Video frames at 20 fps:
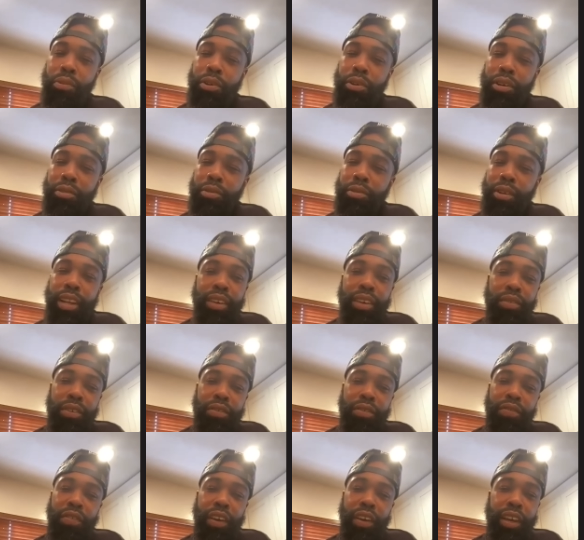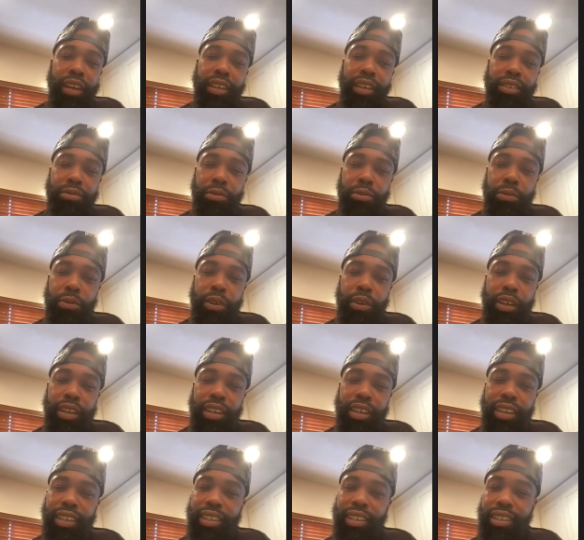point, whatever the fans want,
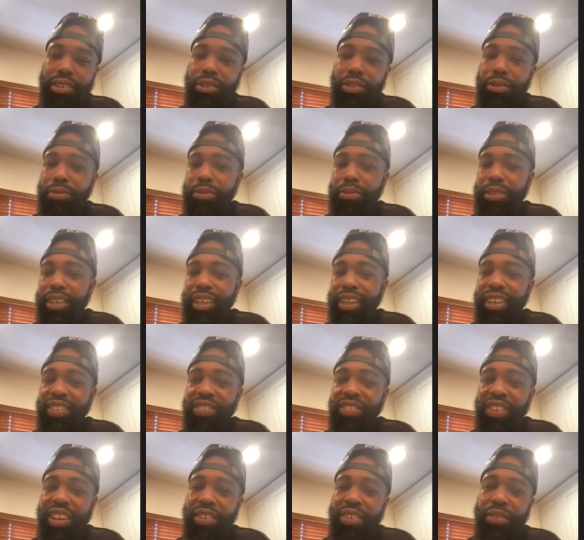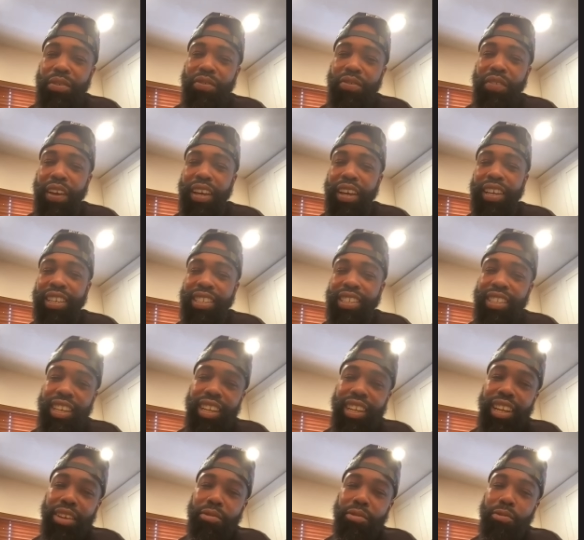you know what I'm saying? Whatever the fans
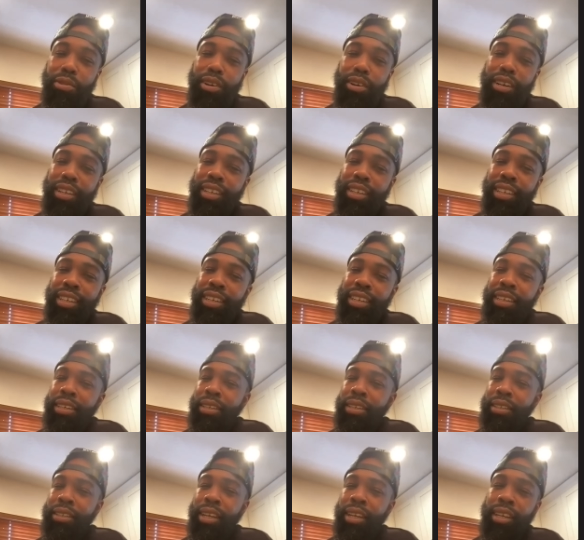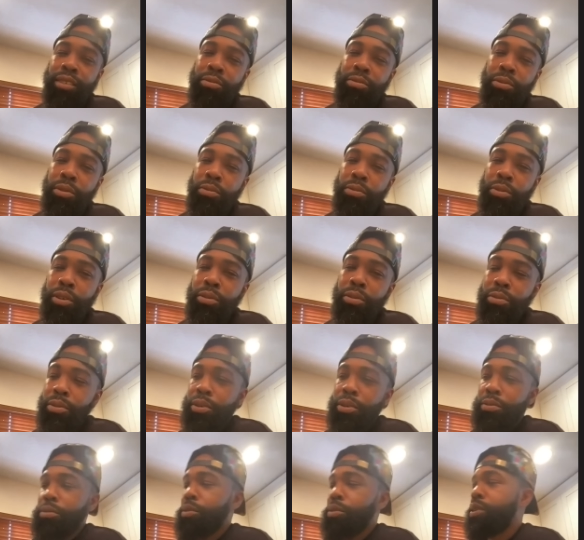say they want, that's what what
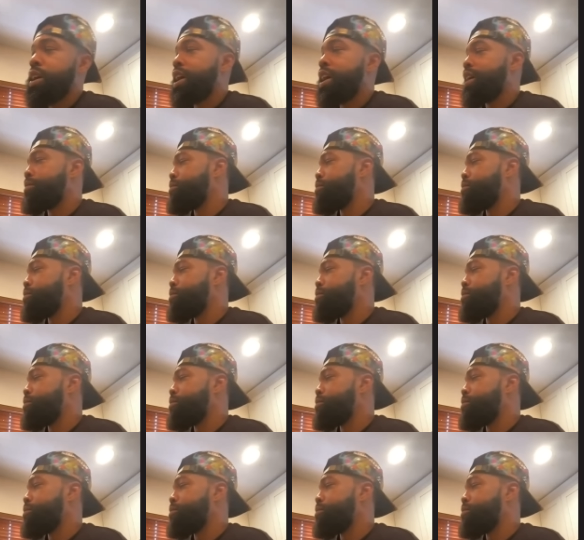what would happen.